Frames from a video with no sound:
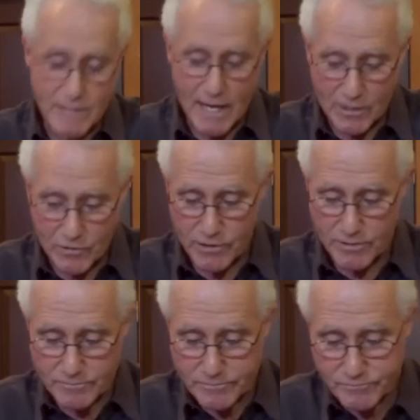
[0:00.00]
is kind of
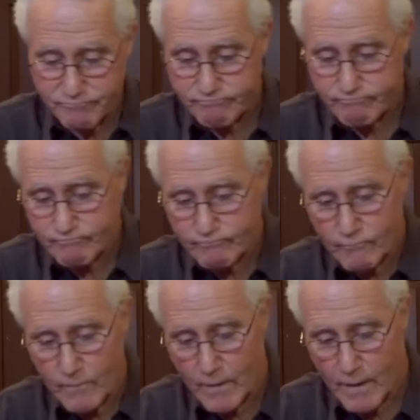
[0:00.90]
good. That's
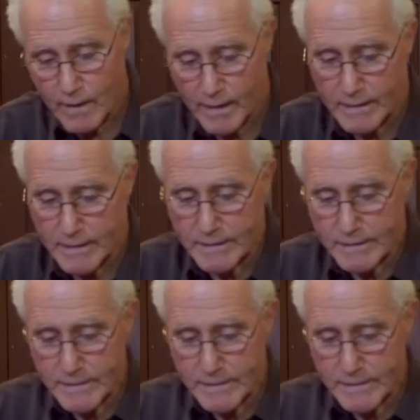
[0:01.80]
interesting.